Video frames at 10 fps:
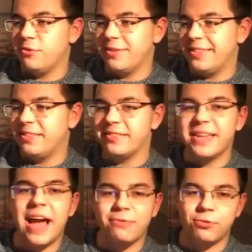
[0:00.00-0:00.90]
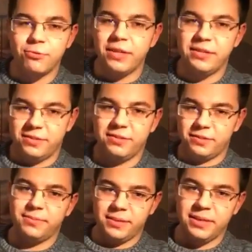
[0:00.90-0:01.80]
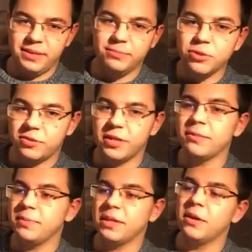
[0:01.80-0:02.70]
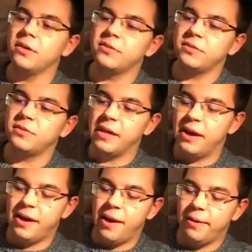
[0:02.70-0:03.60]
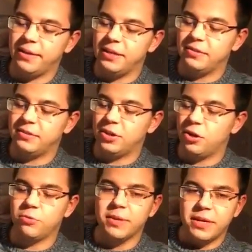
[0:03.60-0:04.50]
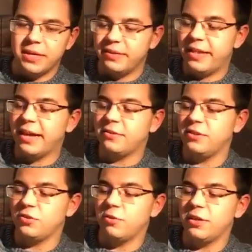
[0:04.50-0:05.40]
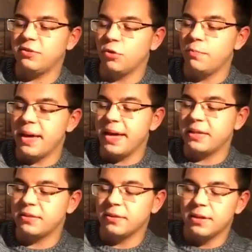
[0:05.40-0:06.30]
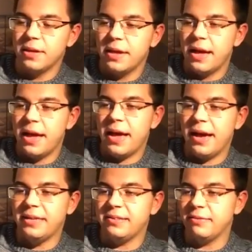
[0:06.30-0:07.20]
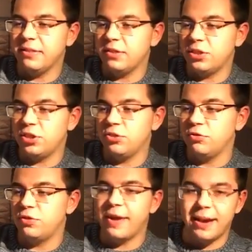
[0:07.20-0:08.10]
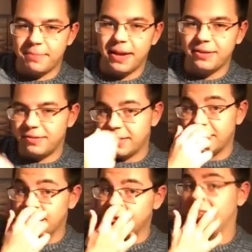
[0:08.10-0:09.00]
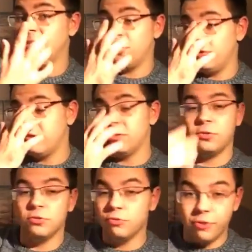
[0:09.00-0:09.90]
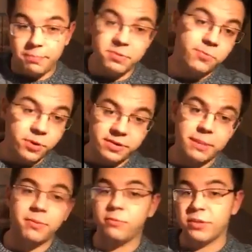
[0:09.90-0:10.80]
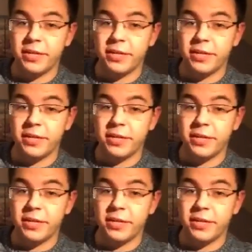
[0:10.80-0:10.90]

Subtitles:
doesn't have to release music because he's his legacy is already so big. He's having such a huge fan base that even, you know, listen to rips, for example, for 10